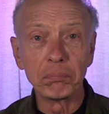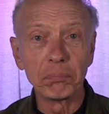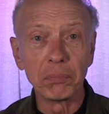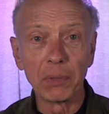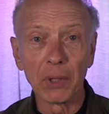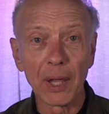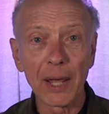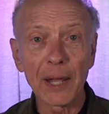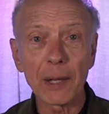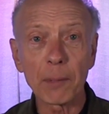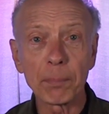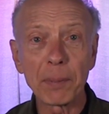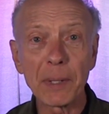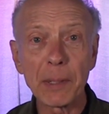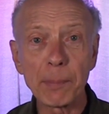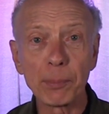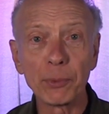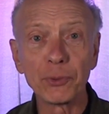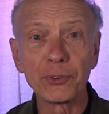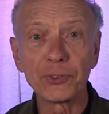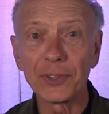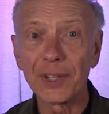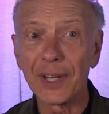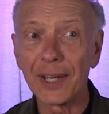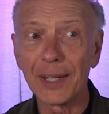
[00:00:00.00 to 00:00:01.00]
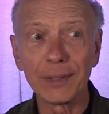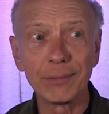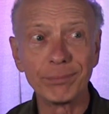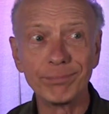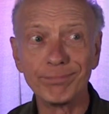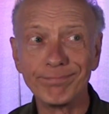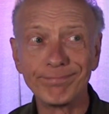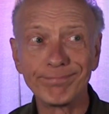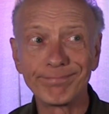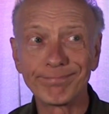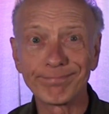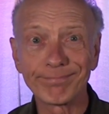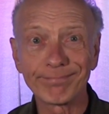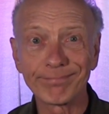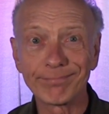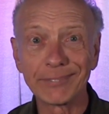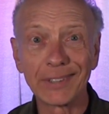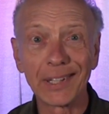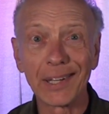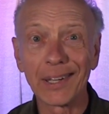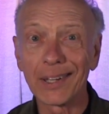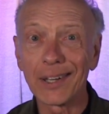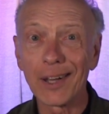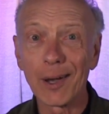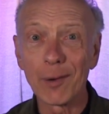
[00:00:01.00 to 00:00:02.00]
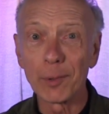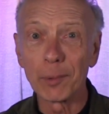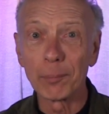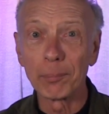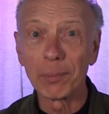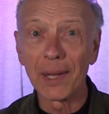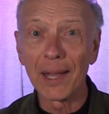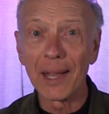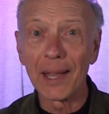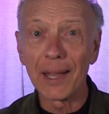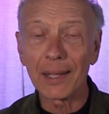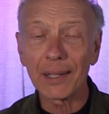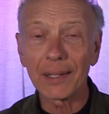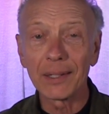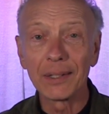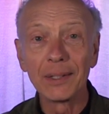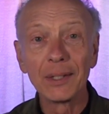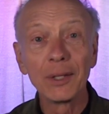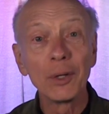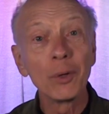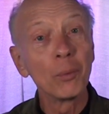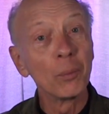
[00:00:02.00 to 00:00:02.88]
a lot of people said, he ain't coming back.